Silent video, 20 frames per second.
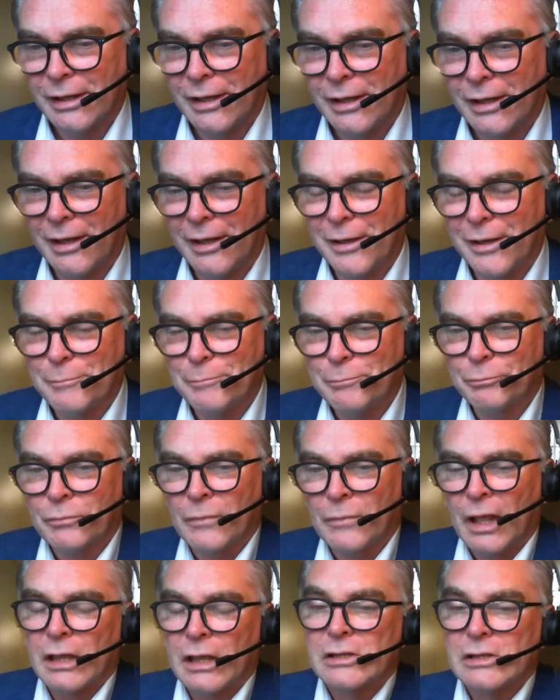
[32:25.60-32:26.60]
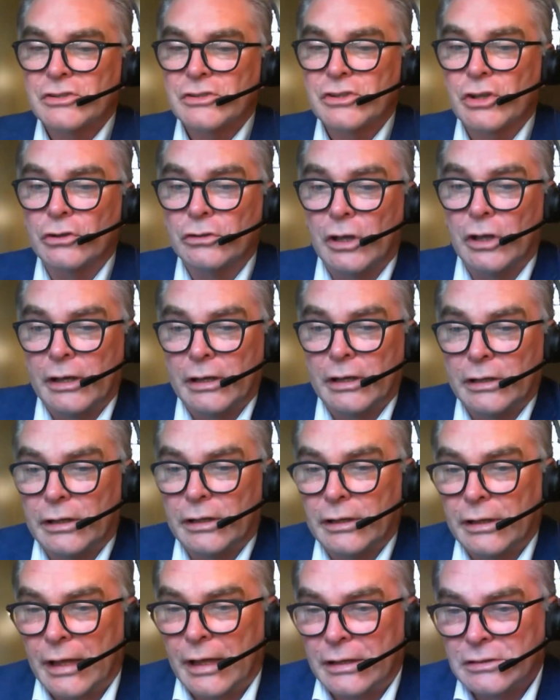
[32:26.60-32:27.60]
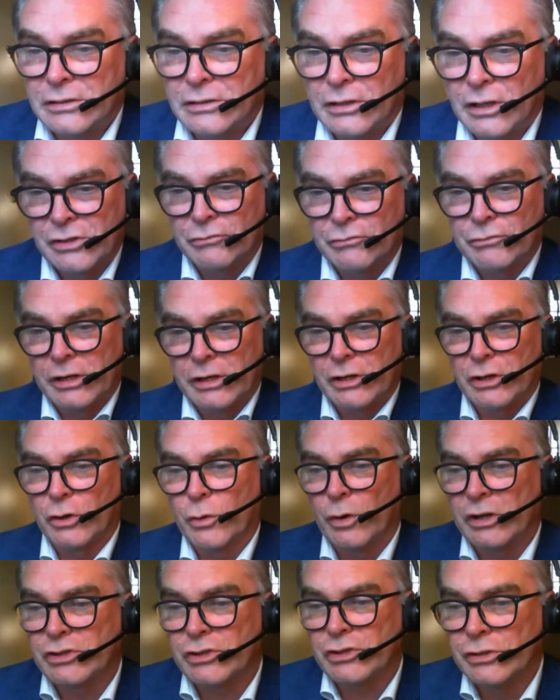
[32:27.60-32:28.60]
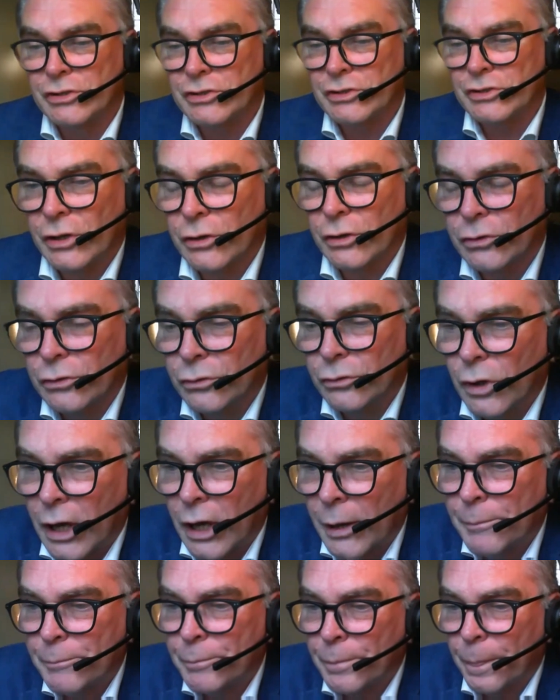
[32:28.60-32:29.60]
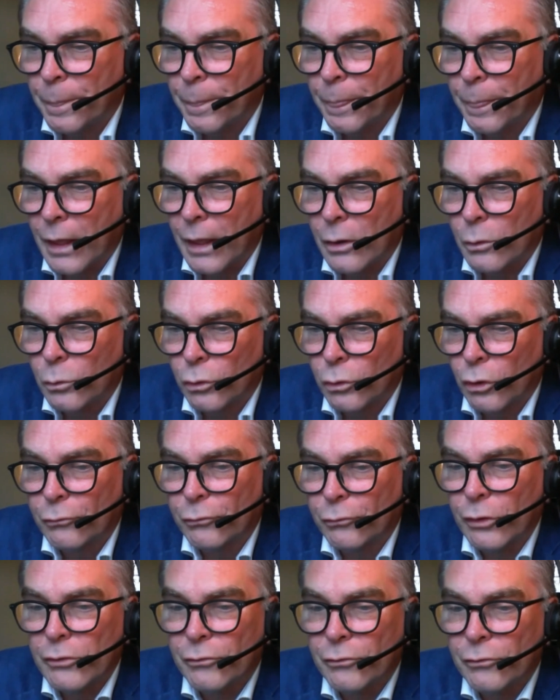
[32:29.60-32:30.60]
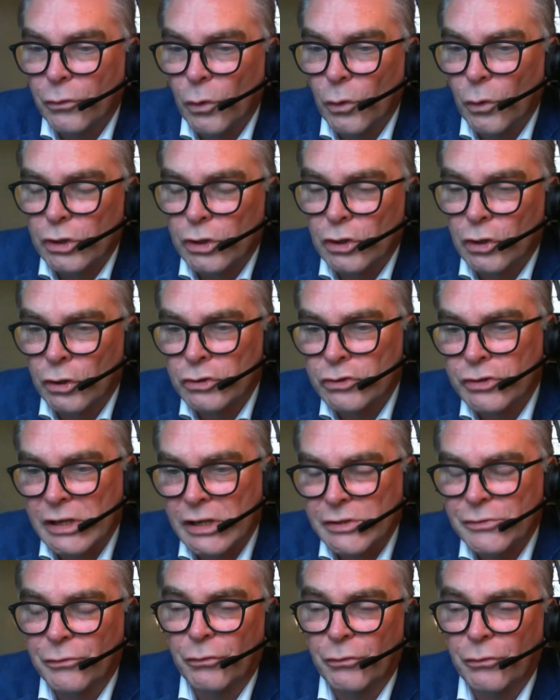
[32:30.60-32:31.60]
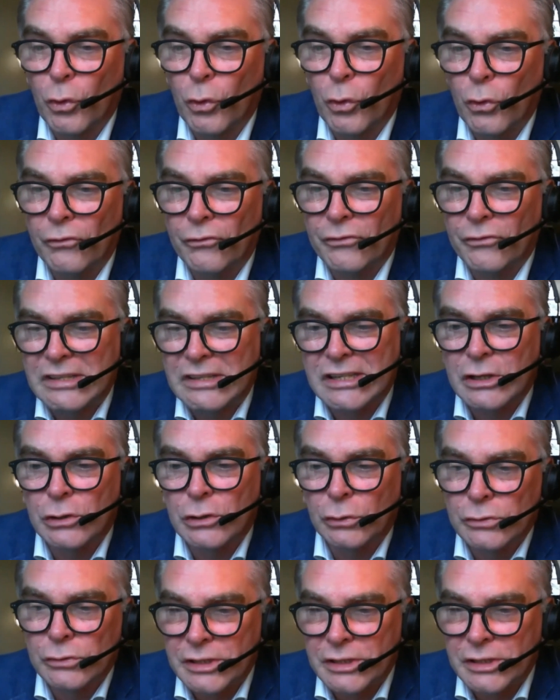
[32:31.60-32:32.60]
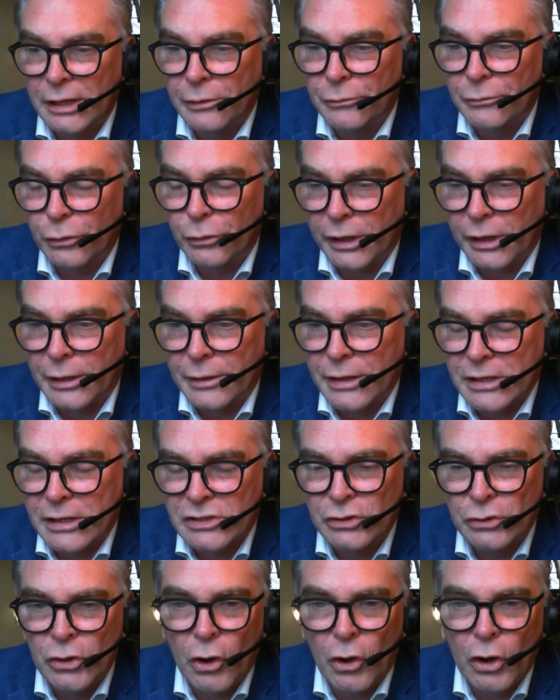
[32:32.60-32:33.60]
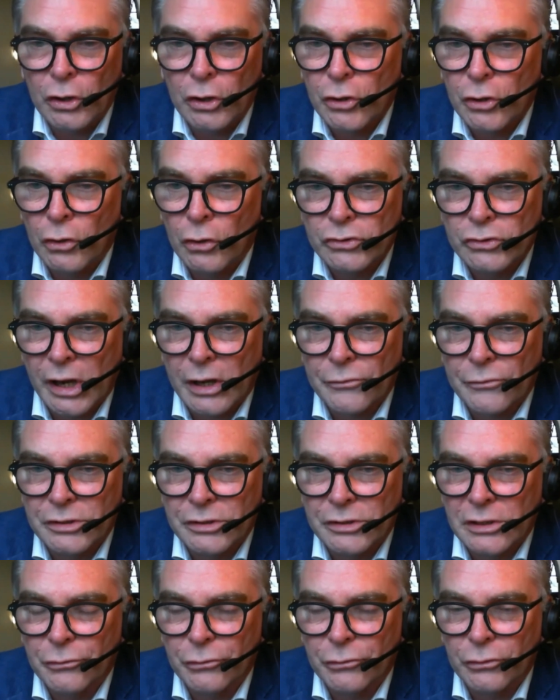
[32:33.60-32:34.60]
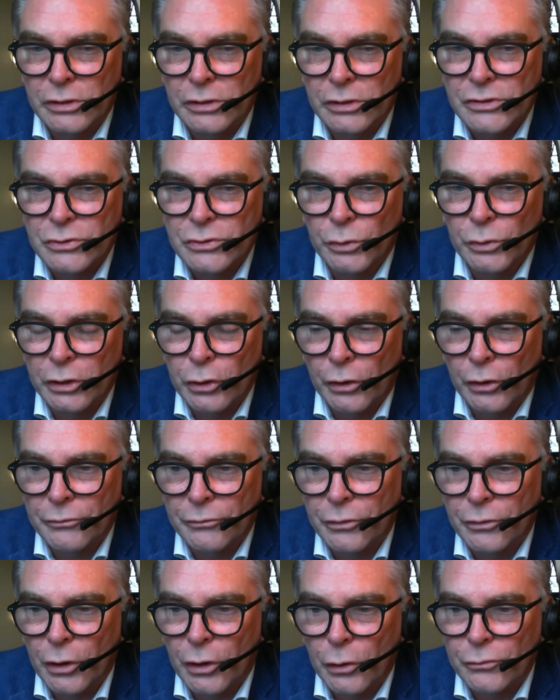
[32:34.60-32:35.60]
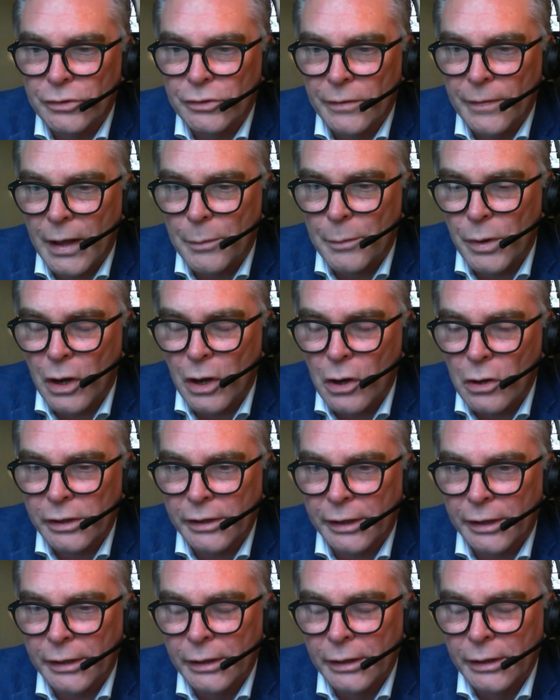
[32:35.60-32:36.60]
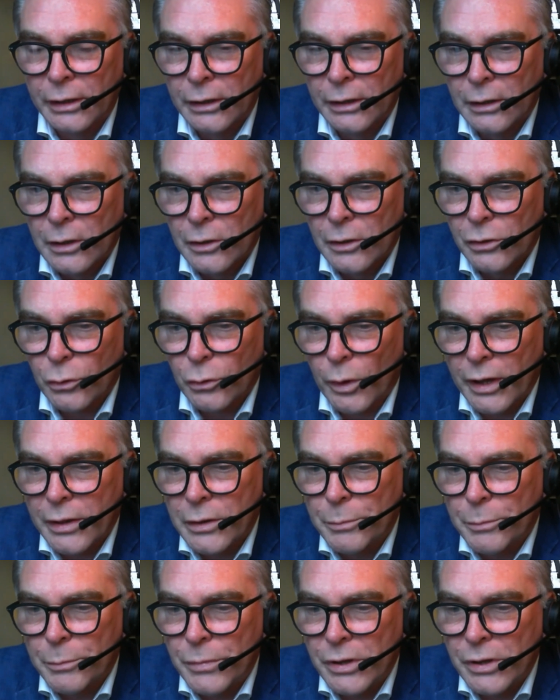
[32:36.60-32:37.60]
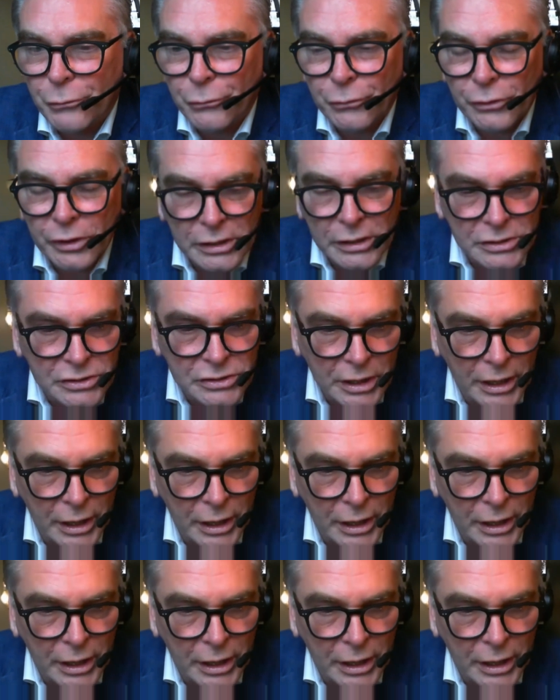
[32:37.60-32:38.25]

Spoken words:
It's a really good question. So we're offering forward contracts for physical delivery. It's not a contract for difference. We're not involved in that market. The way the MiFID